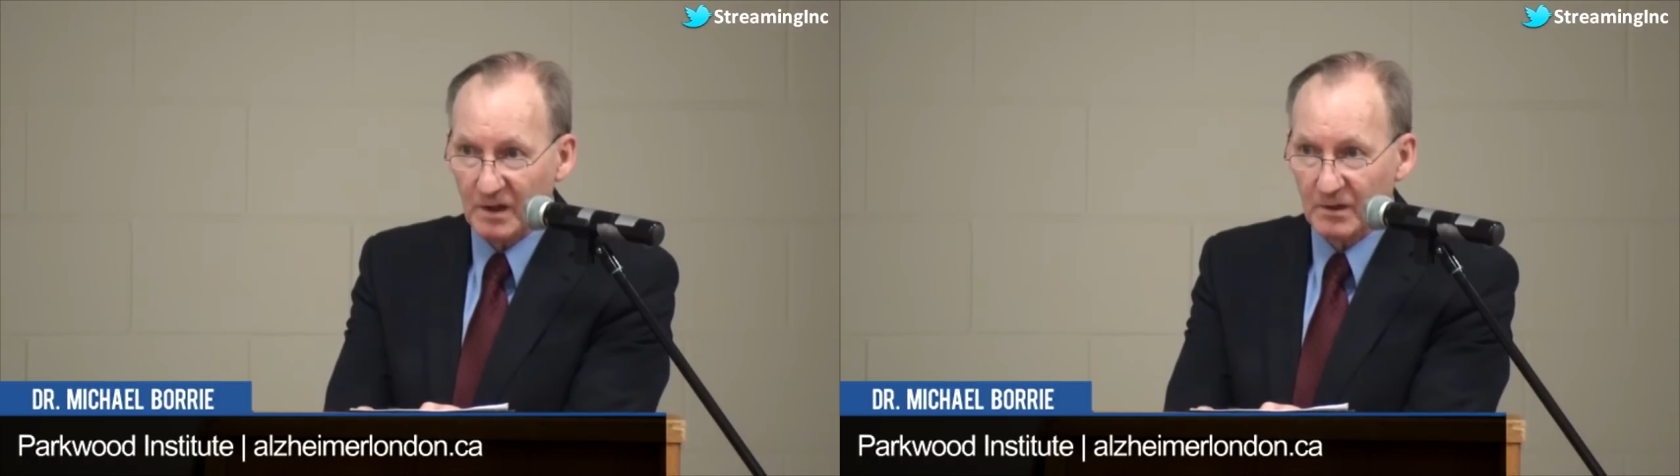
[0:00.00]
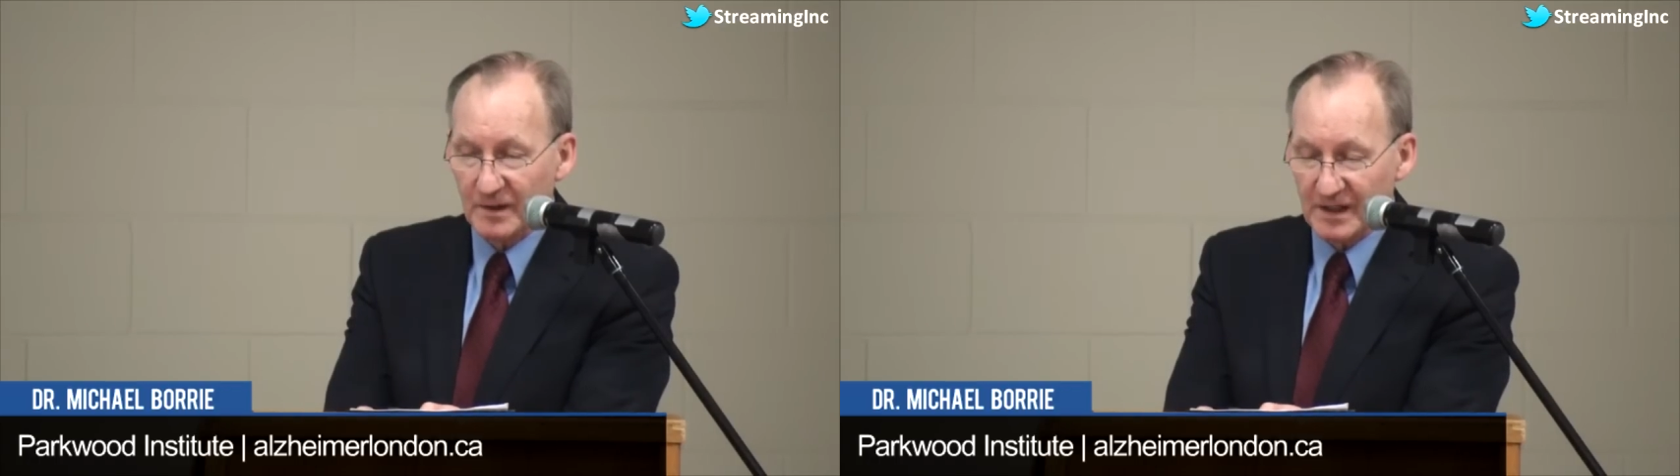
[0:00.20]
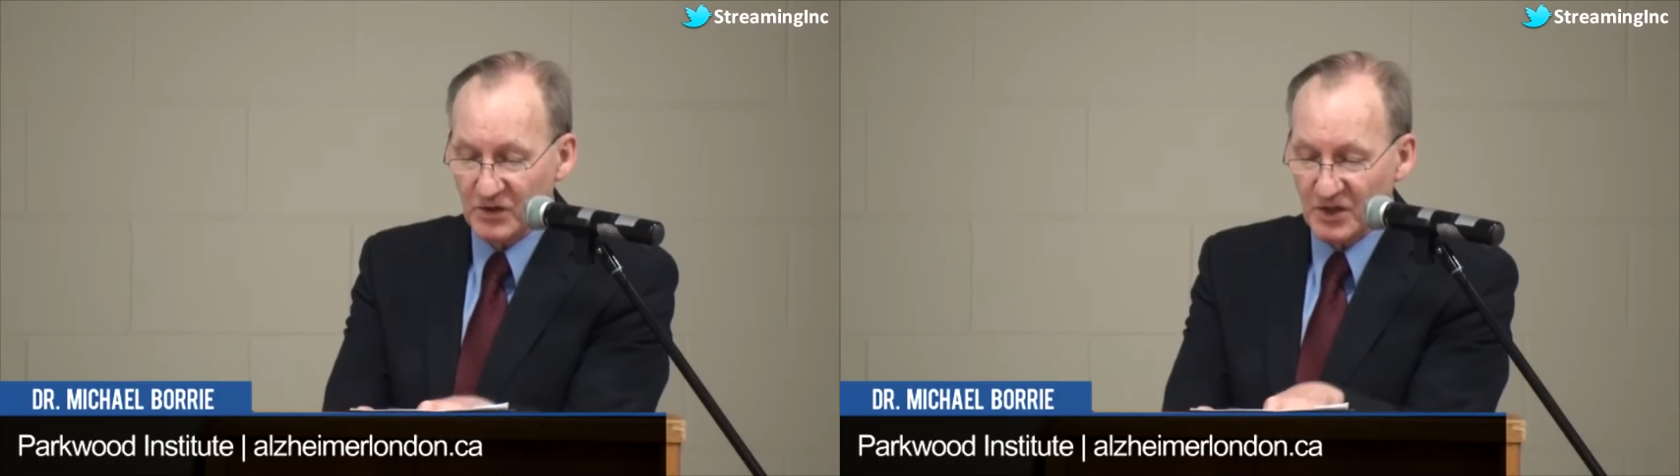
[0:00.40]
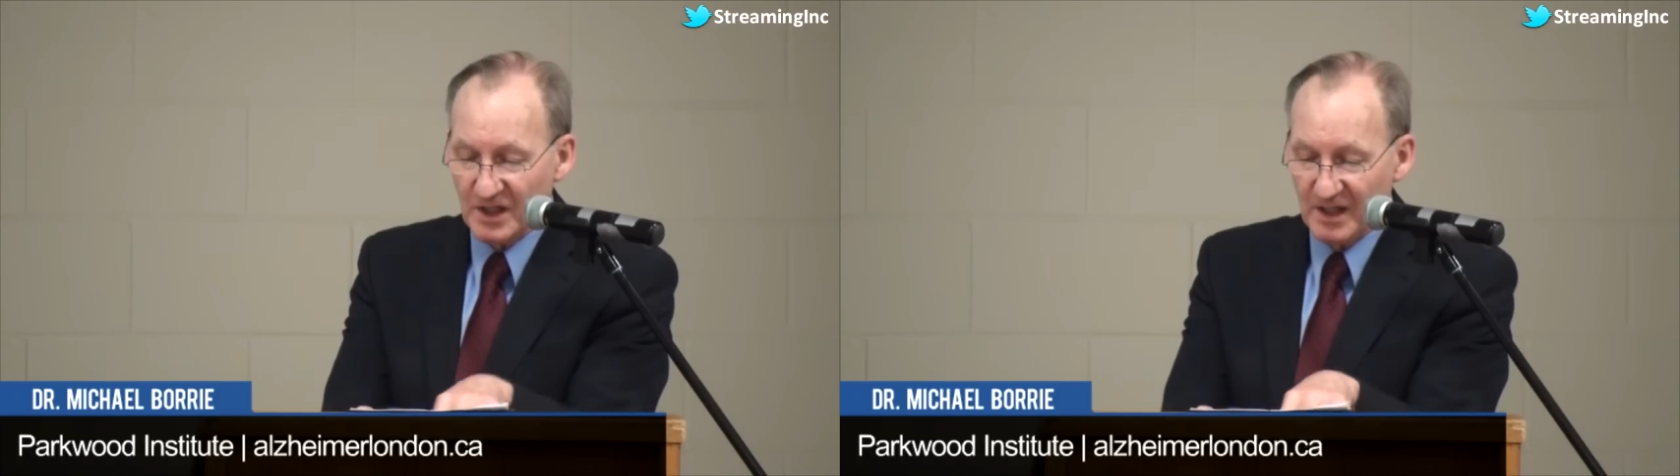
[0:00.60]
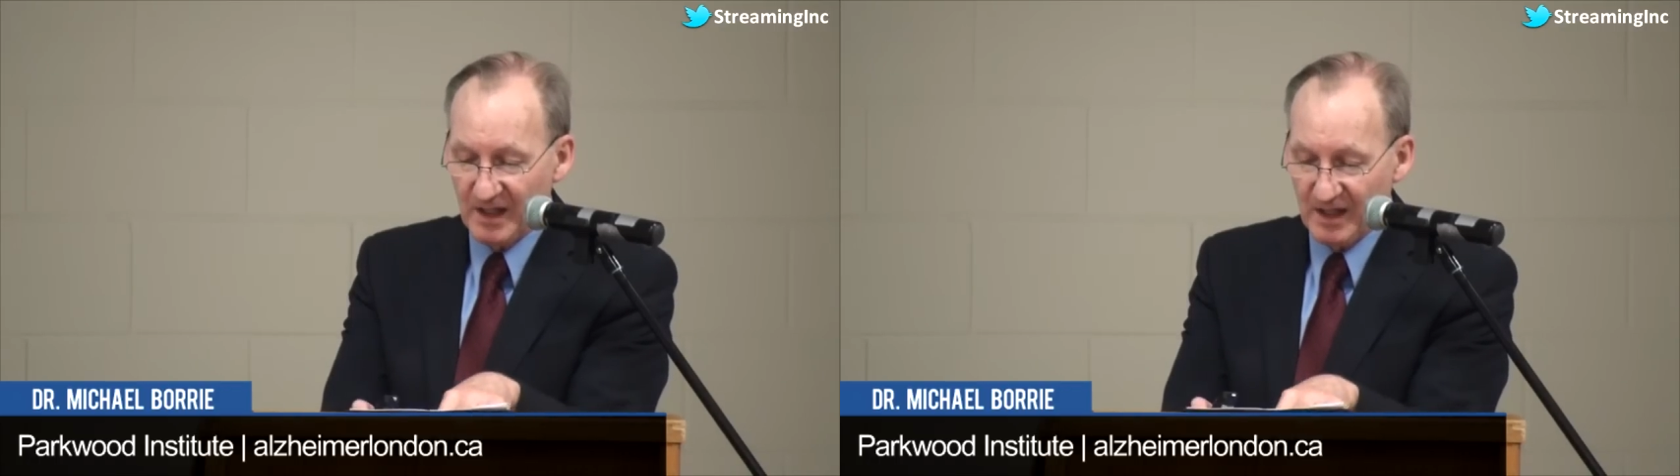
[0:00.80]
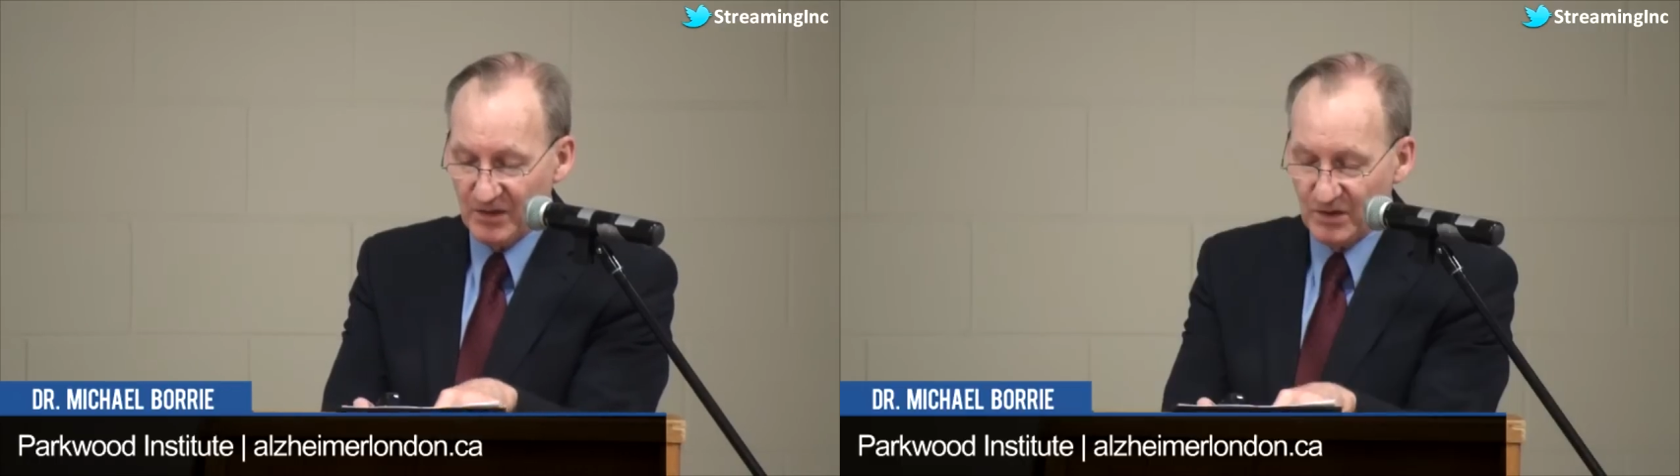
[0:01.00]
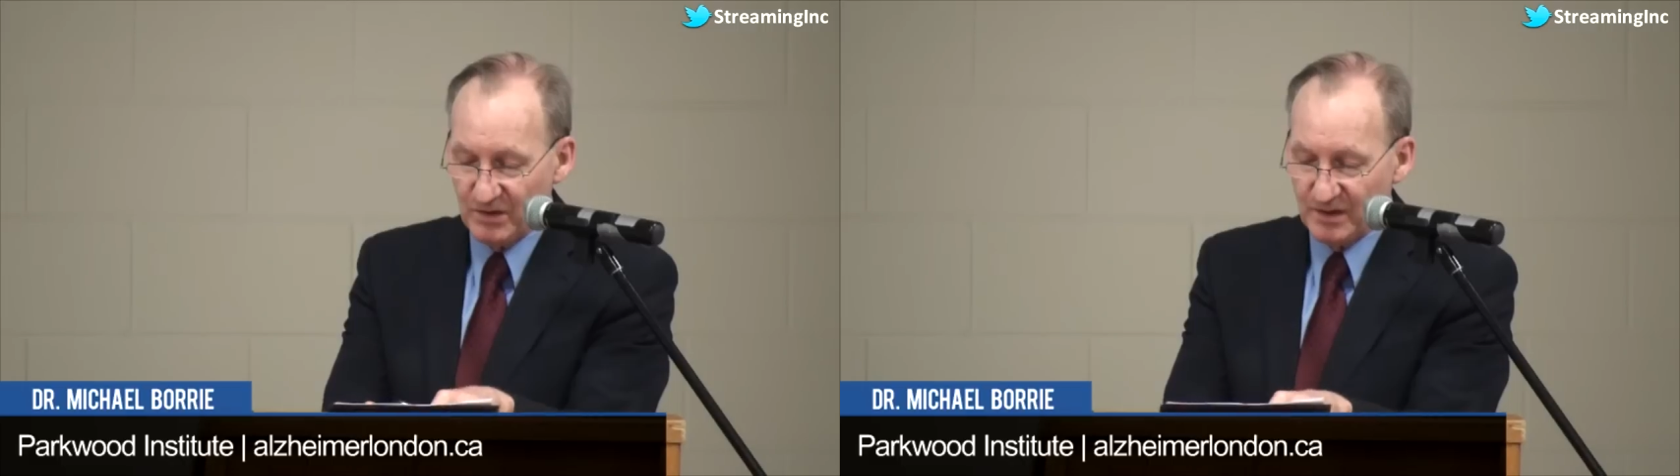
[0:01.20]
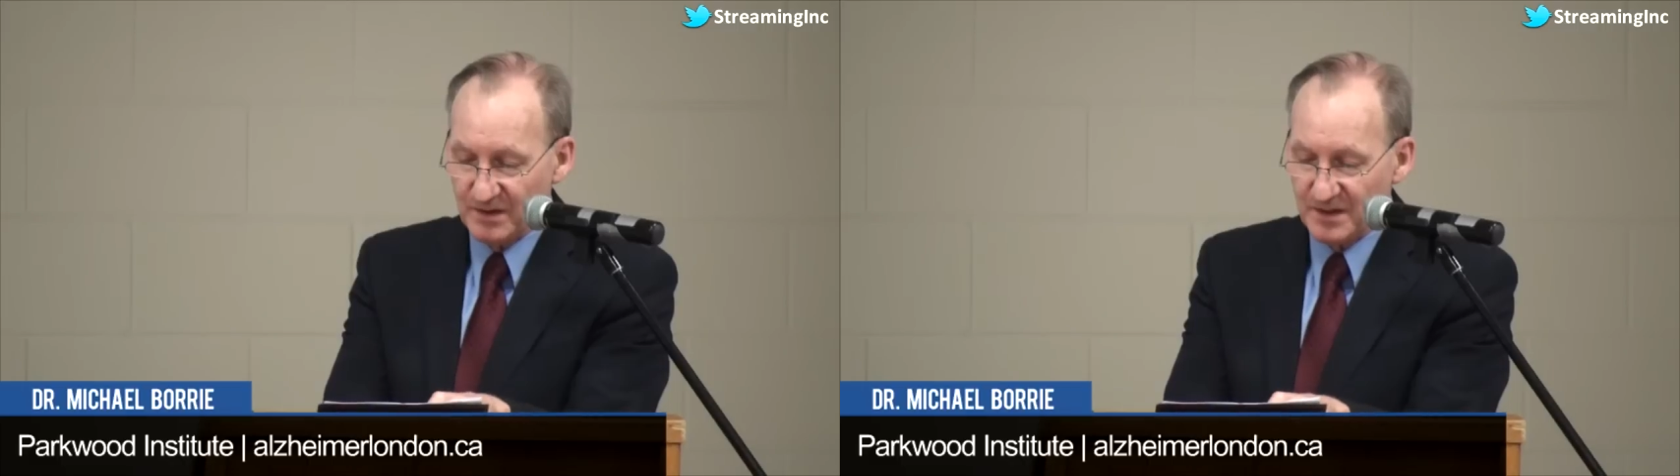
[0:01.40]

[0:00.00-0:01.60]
O-R-G, and you can